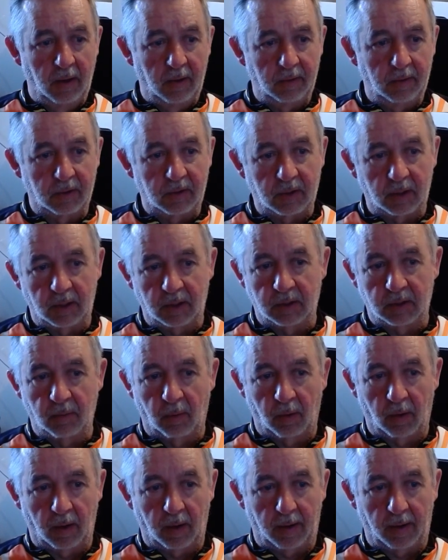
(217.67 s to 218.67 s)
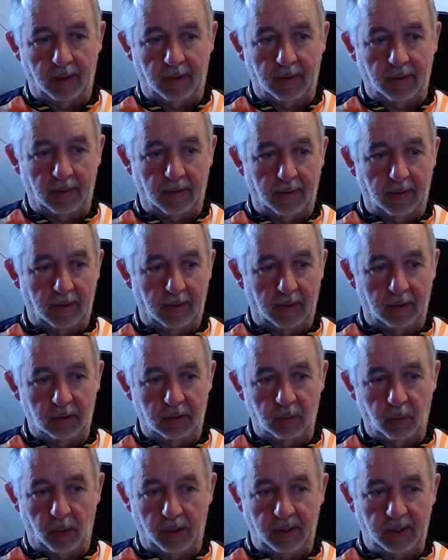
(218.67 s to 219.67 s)
This thing's more like
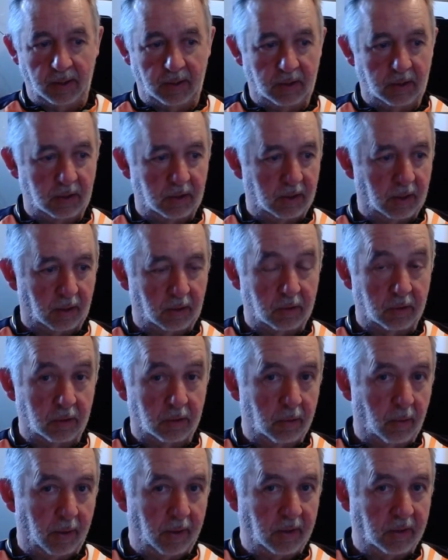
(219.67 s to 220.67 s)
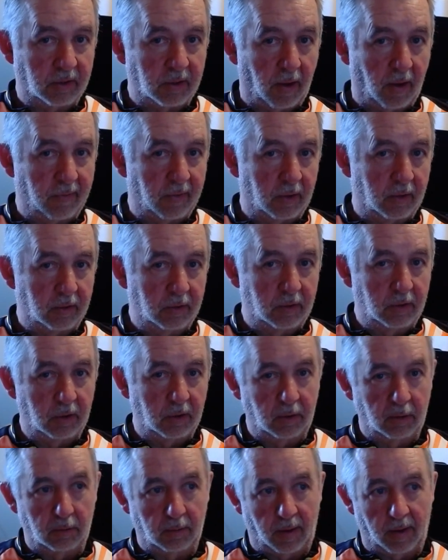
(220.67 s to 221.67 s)
26 or 27
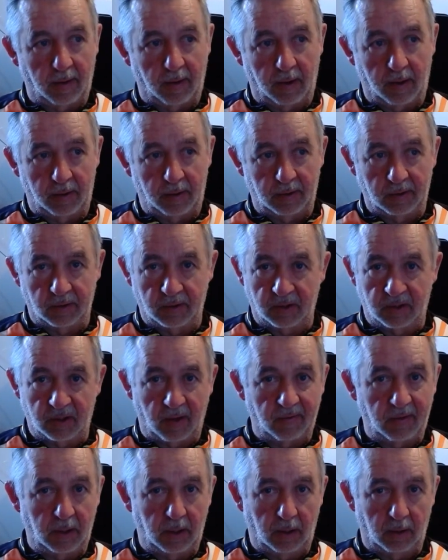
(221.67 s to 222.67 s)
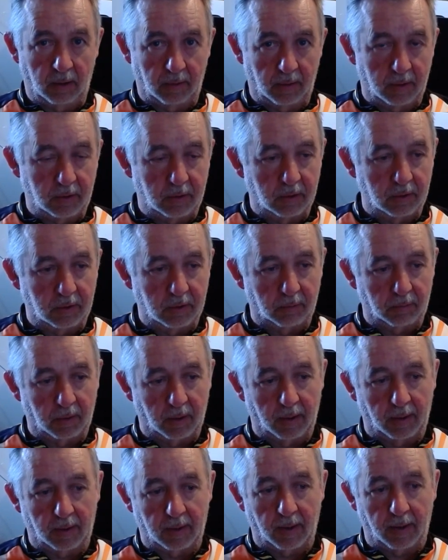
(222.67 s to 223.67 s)
to around 170 gear inches, something
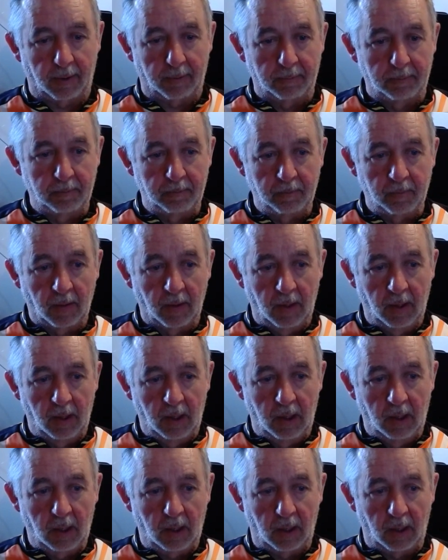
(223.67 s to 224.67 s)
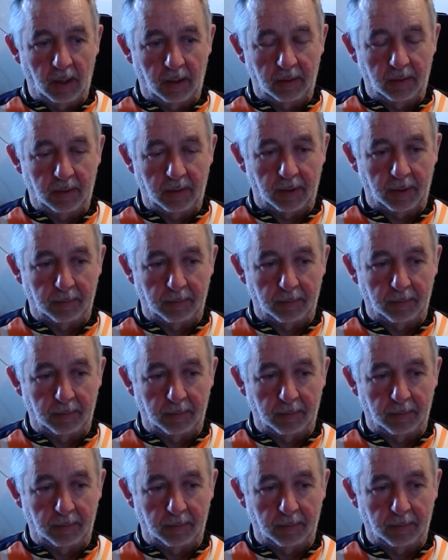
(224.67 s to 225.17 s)
like that. And